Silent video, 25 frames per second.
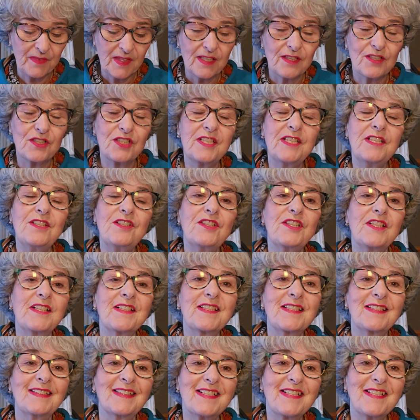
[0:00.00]
She's
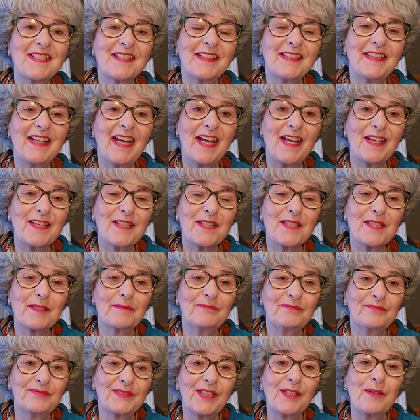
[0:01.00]
just listed as
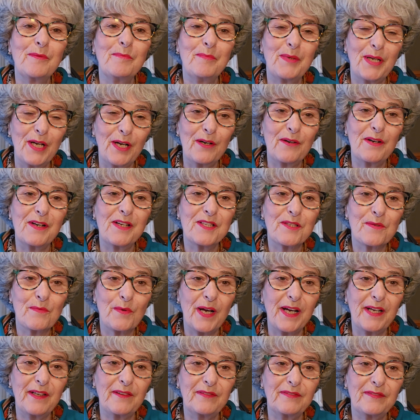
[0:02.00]
Perry's
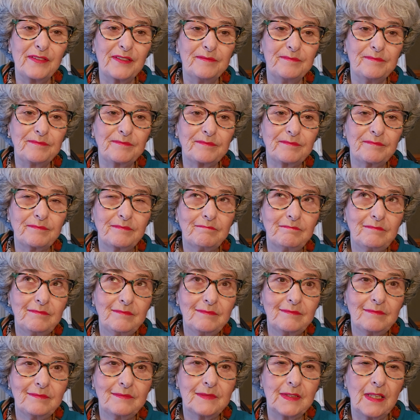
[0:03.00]
wife,
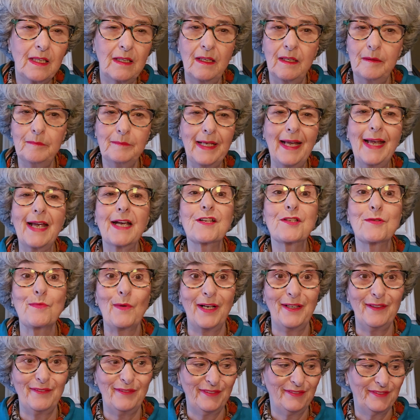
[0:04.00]

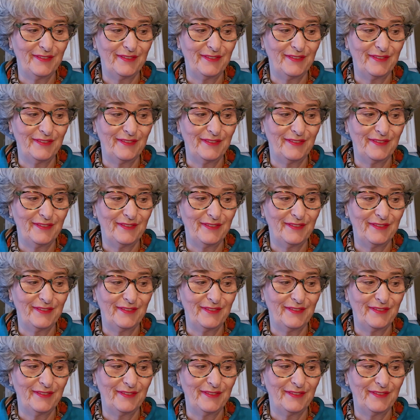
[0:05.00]
ex-wife.